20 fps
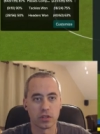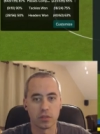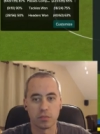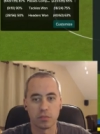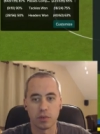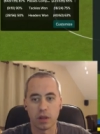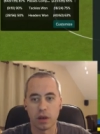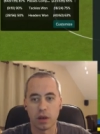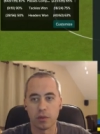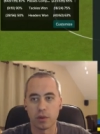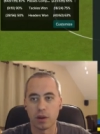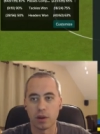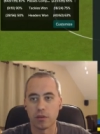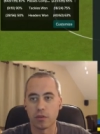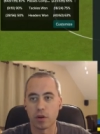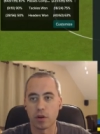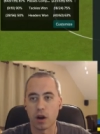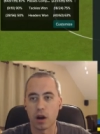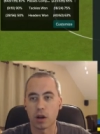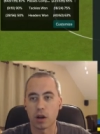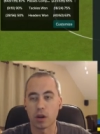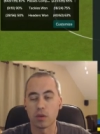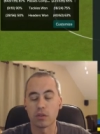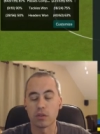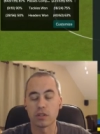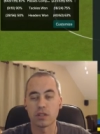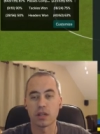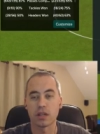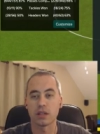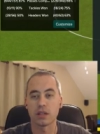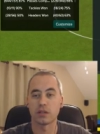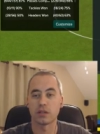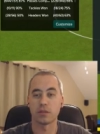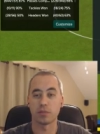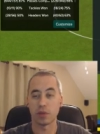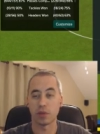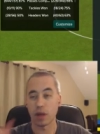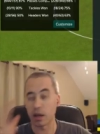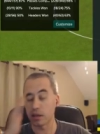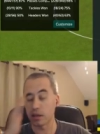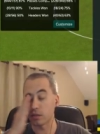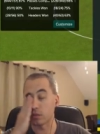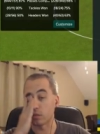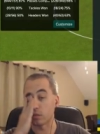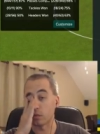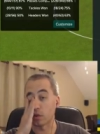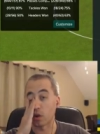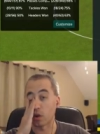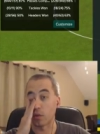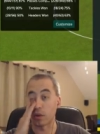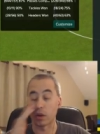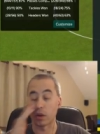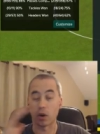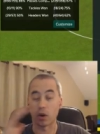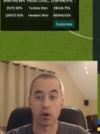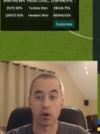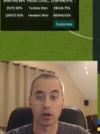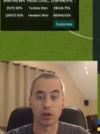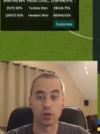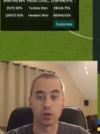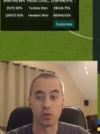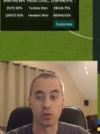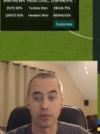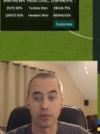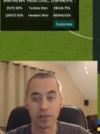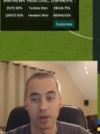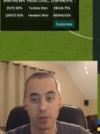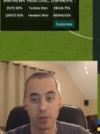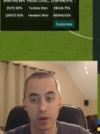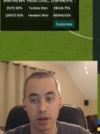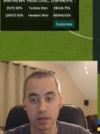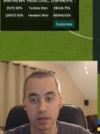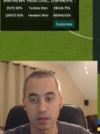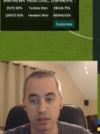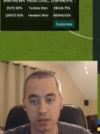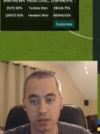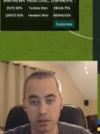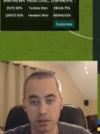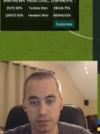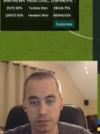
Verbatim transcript: apply whatever our coach says to apply, so we'll go in hard on whoever that was.